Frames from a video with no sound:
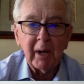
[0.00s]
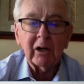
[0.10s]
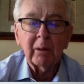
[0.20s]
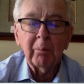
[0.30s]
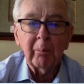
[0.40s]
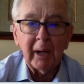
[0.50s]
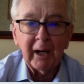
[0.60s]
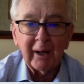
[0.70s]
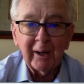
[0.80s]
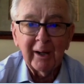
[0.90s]
better
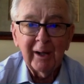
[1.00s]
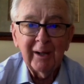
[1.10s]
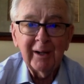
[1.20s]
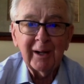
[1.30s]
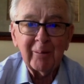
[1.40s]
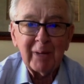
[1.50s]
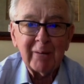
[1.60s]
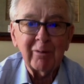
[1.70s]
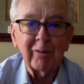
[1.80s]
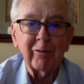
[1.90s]
prepare uh,
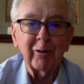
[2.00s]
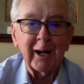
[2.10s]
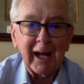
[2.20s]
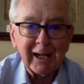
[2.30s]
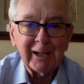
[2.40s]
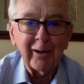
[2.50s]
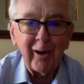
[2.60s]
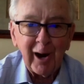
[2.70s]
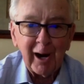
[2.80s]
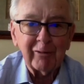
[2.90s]
people for elected
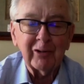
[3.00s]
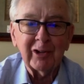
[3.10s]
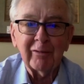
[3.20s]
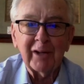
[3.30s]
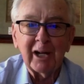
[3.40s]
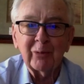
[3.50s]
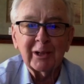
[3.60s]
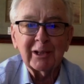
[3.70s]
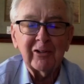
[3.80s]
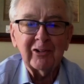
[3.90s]
office if that's
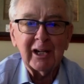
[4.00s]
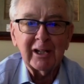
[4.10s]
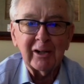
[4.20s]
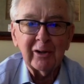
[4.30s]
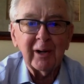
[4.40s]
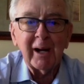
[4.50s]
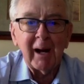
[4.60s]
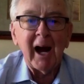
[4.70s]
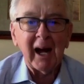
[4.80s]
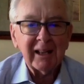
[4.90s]
what they seek to do. And
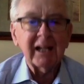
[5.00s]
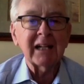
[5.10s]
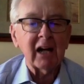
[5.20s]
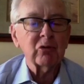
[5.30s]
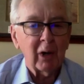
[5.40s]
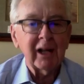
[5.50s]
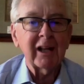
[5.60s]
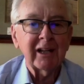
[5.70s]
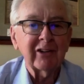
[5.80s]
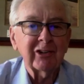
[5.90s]
I, I, think that's one of the
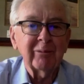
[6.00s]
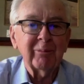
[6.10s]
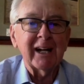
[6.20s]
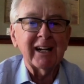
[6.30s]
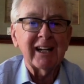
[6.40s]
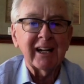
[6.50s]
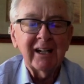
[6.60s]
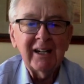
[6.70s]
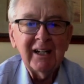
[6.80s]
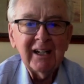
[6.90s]
things could be done to,
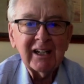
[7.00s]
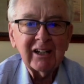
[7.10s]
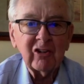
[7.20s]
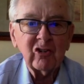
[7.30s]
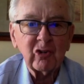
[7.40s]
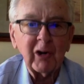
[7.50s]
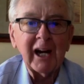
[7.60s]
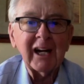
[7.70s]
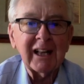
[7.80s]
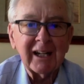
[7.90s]
to
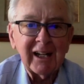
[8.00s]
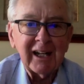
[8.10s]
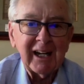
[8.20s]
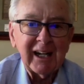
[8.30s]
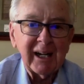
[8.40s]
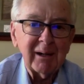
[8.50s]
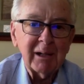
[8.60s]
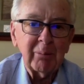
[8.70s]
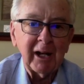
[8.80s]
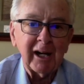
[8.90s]
strengthen the uh,
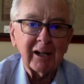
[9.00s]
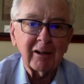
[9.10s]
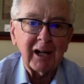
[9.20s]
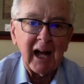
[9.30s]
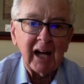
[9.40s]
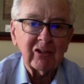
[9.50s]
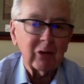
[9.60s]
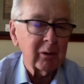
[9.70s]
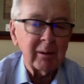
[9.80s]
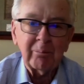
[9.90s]
political class
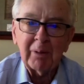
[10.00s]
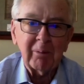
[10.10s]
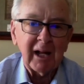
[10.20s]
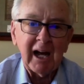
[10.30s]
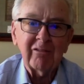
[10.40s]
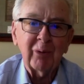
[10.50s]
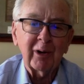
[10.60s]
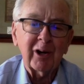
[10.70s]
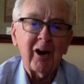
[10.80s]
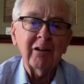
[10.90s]
so that people have
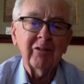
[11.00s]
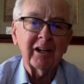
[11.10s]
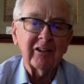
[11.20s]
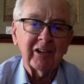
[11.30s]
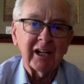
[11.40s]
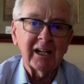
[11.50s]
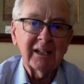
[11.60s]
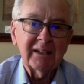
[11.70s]
more confidence in it.